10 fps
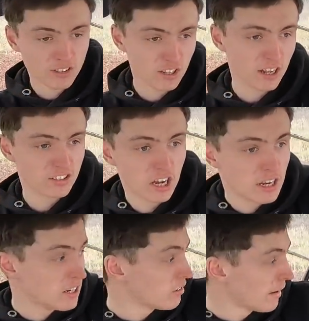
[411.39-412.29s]
I started
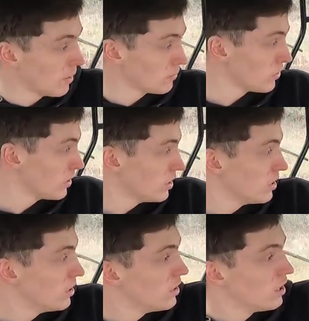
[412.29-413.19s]
turning around,
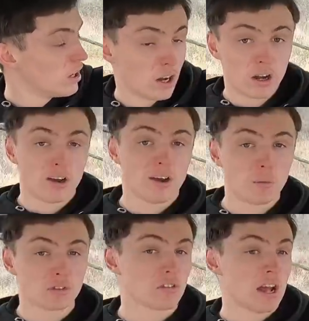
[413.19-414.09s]
I
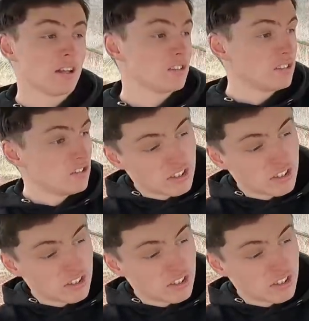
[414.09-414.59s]
wasn't actually